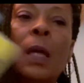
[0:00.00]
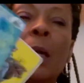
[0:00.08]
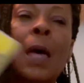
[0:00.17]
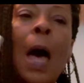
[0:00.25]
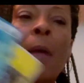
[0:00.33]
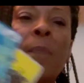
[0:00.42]

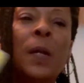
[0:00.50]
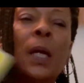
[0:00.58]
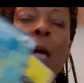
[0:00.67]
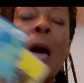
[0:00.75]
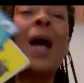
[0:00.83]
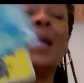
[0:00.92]
God,
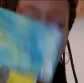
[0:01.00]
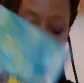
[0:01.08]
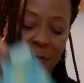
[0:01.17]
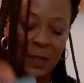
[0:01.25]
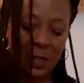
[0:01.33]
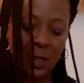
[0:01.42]
putting God
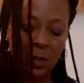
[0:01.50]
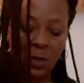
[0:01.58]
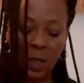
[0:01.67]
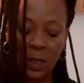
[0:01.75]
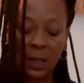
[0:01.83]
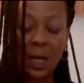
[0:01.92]
at the center,
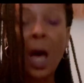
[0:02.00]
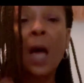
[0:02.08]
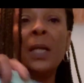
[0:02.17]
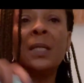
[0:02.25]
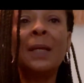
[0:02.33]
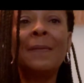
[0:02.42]
because
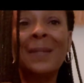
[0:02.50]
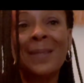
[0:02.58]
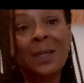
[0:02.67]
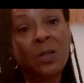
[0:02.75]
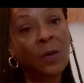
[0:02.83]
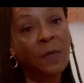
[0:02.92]
God is at the
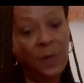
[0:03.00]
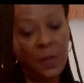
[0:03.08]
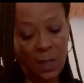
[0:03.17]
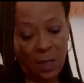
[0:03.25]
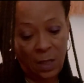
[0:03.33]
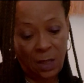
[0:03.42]
center of
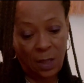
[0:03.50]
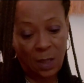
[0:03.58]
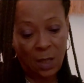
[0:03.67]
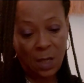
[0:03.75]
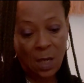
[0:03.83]
this.